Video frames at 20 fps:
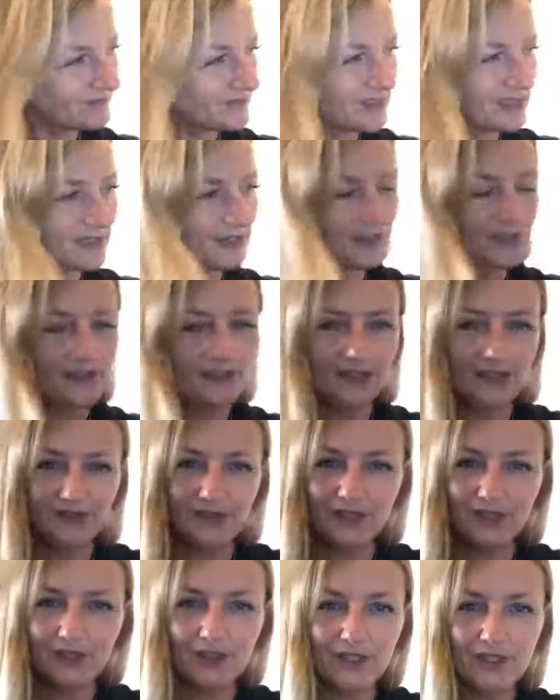you know I don't have
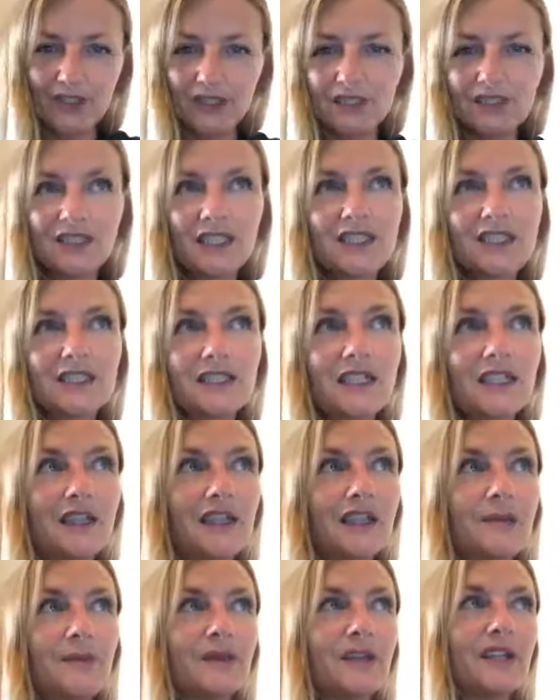to cook at a certain
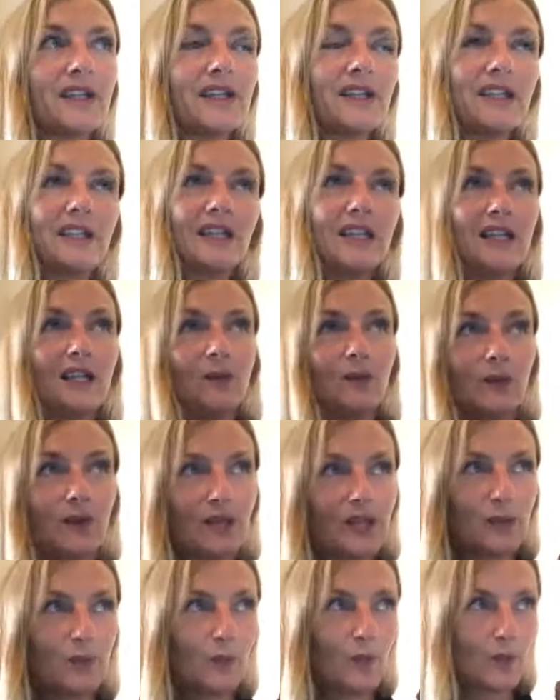time and I can eat what I